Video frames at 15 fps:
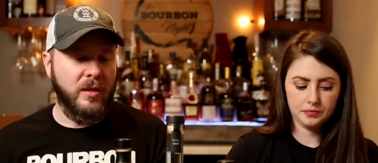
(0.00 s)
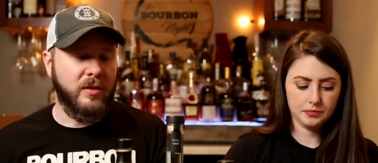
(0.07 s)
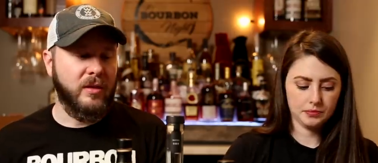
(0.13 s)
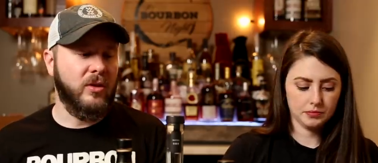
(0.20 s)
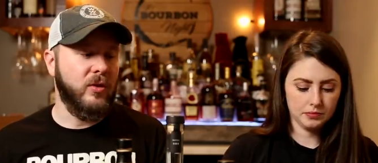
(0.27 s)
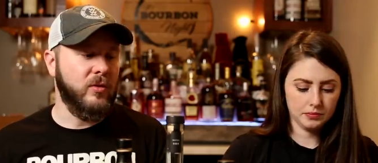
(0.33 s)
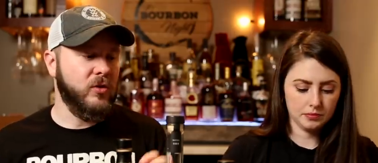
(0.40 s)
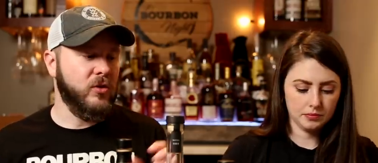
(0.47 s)

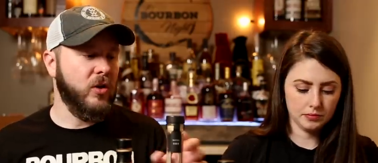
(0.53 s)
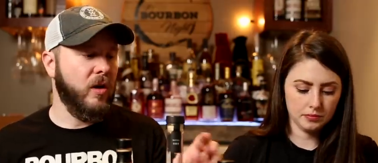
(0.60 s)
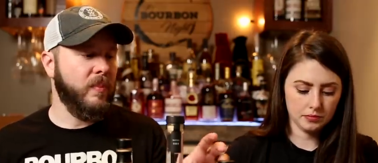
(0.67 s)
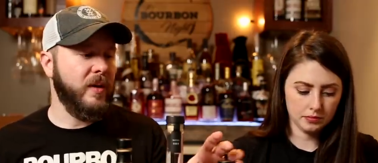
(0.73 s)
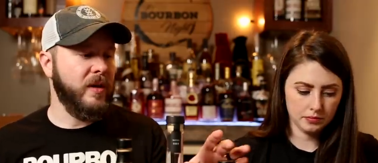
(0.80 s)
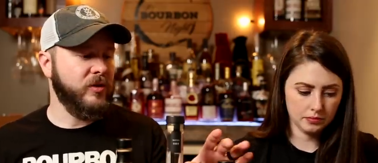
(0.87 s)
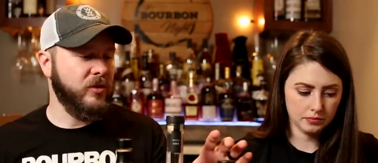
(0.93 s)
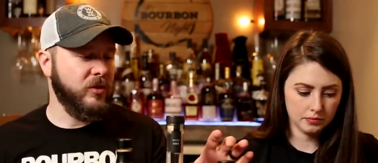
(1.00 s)
Speaker 1: that those
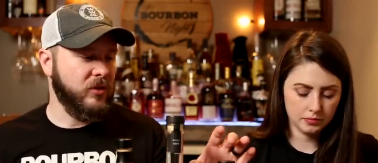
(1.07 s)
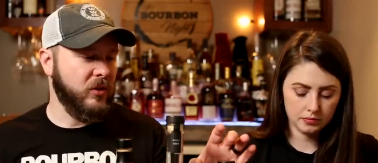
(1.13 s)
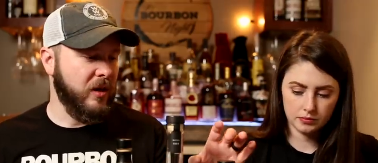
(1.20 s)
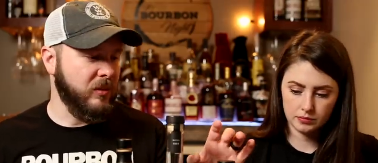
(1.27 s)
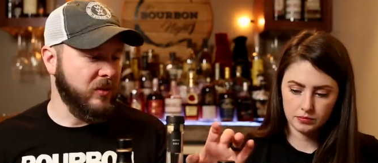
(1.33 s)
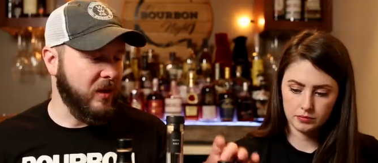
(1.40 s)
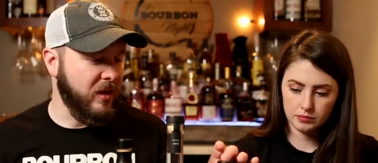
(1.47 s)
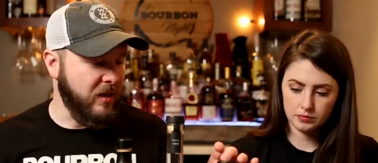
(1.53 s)
sharp edges
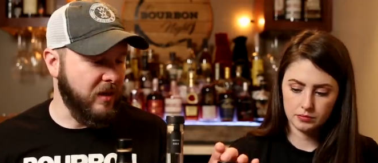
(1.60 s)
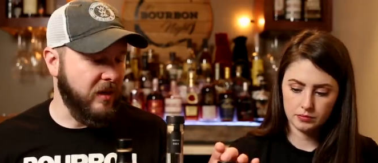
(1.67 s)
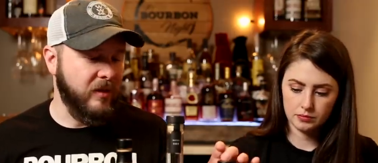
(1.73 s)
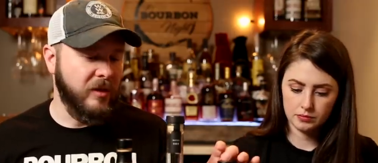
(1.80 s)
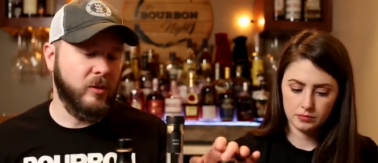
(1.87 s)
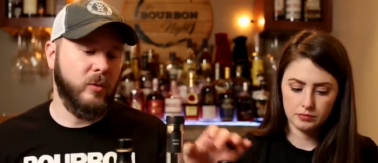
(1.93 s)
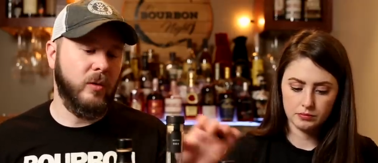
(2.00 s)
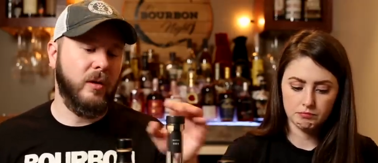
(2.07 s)
that I was getting
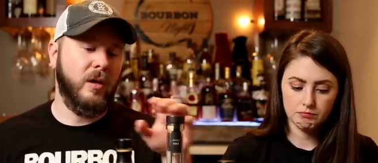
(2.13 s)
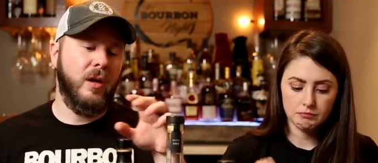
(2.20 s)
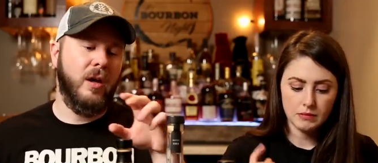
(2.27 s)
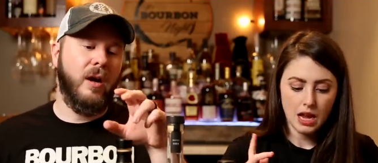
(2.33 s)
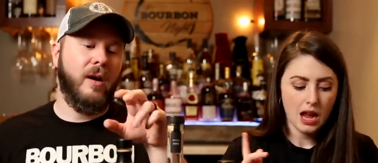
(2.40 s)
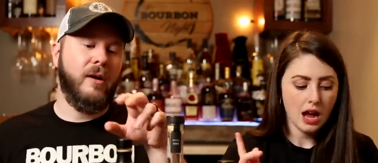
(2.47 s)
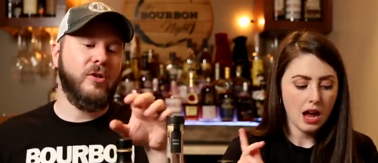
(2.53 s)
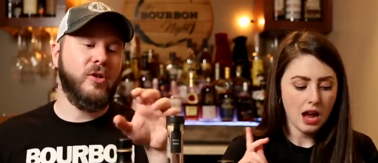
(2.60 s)
on this one
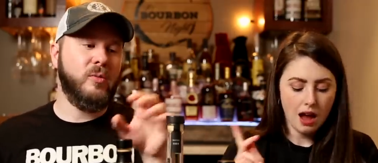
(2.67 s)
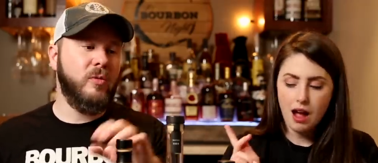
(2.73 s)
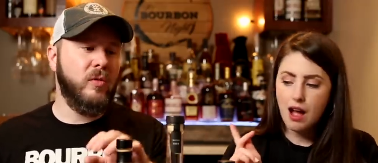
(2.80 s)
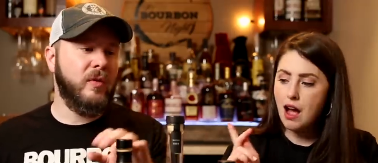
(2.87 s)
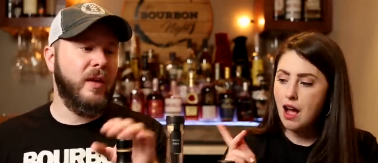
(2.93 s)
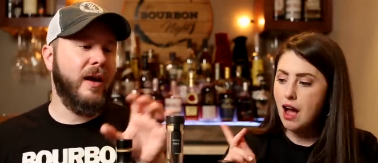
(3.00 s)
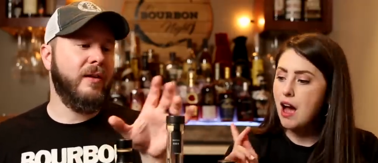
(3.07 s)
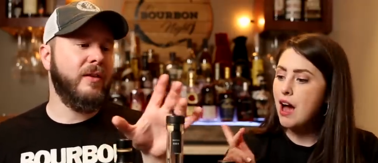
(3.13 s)
are
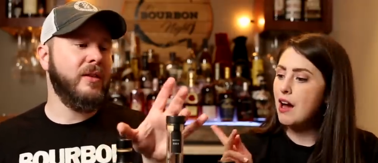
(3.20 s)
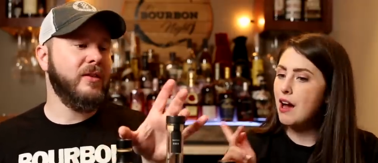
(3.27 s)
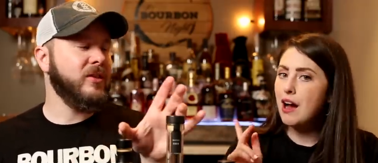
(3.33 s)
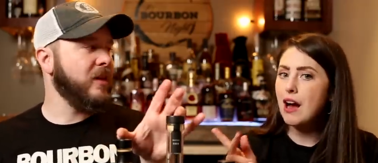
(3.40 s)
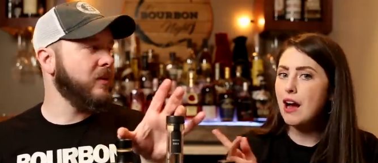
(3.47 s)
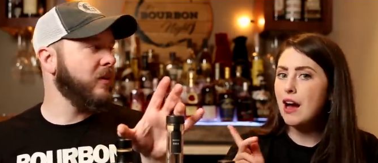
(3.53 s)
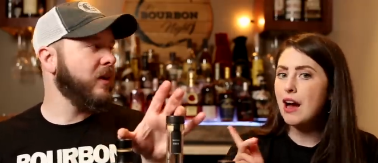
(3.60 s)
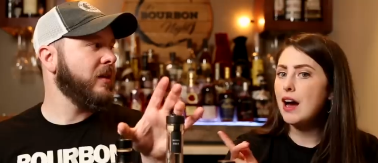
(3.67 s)
smoothed out in the
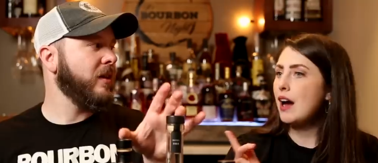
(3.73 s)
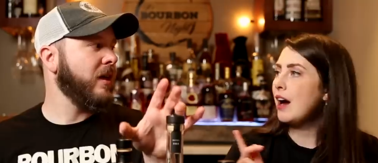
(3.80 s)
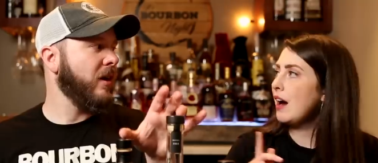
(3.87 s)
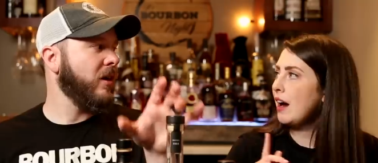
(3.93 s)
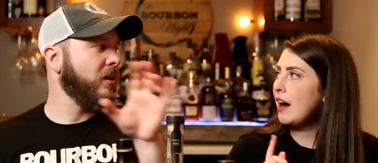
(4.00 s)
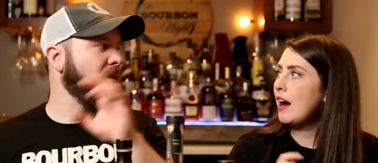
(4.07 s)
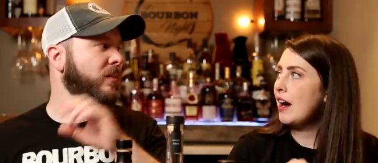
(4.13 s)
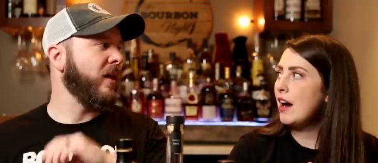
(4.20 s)
same way that
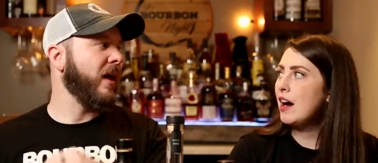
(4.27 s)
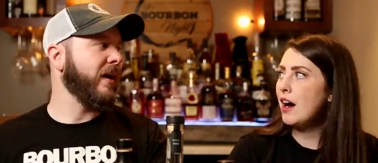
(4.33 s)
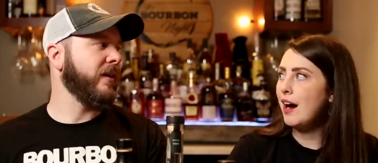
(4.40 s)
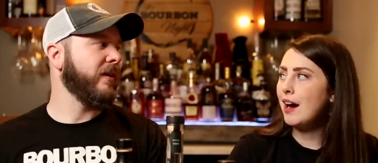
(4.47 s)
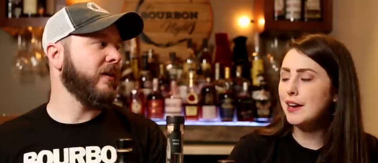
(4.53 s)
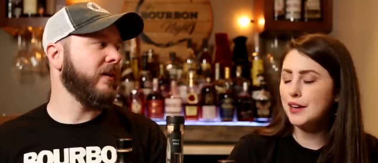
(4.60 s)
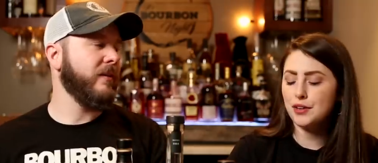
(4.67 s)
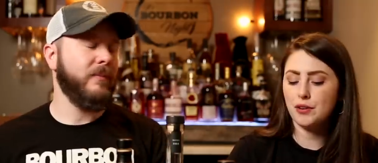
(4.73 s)
they are in the
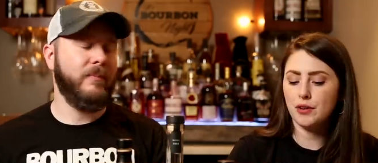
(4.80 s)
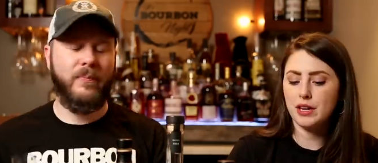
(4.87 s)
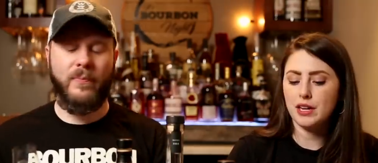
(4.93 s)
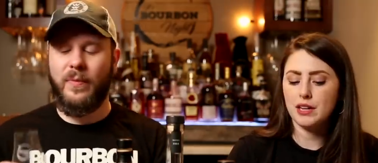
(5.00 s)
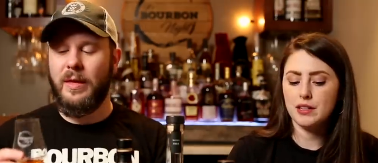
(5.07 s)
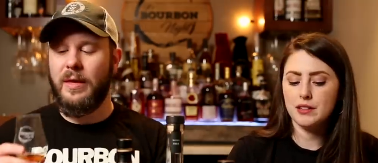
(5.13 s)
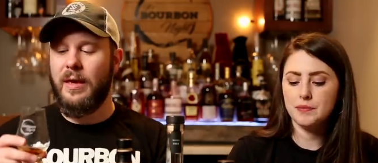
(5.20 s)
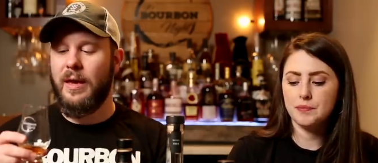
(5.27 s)
black. I
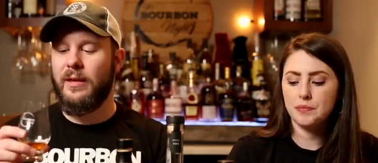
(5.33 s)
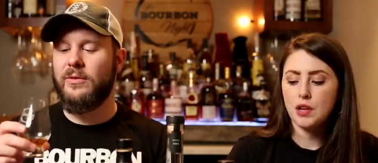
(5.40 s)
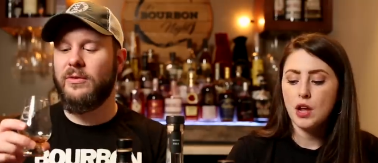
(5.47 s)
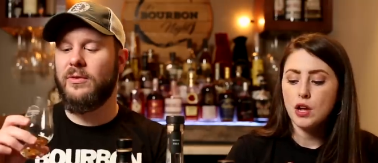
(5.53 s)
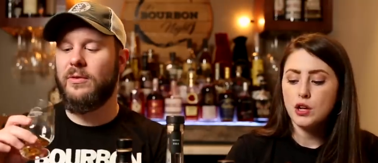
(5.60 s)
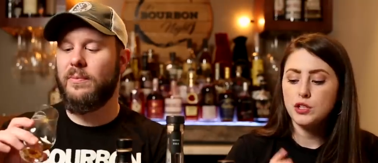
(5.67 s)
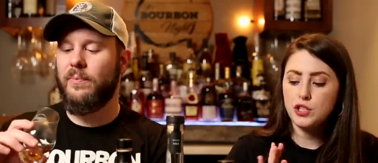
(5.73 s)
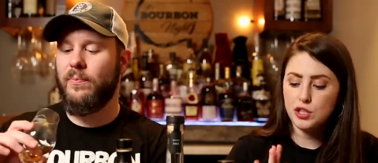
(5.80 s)
agree.
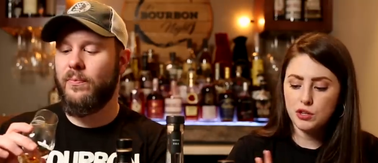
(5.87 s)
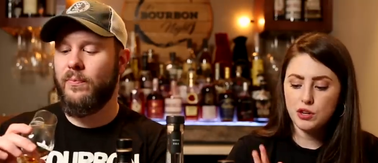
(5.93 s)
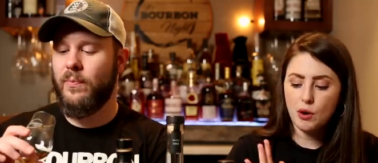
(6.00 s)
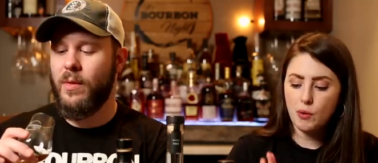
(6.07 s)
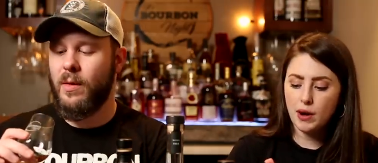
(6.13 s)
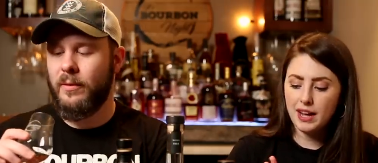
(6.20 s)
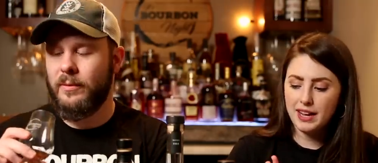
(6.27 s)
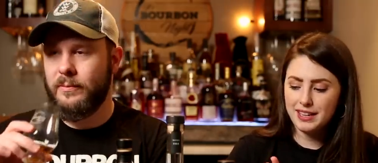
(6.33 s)
Yes.
Speaker 2: Do you
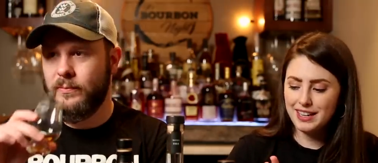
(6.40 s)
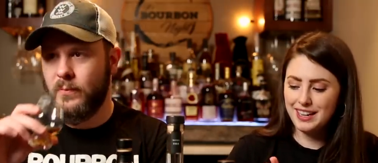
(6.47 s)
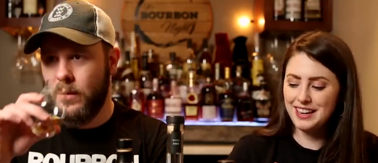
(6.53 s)
know what?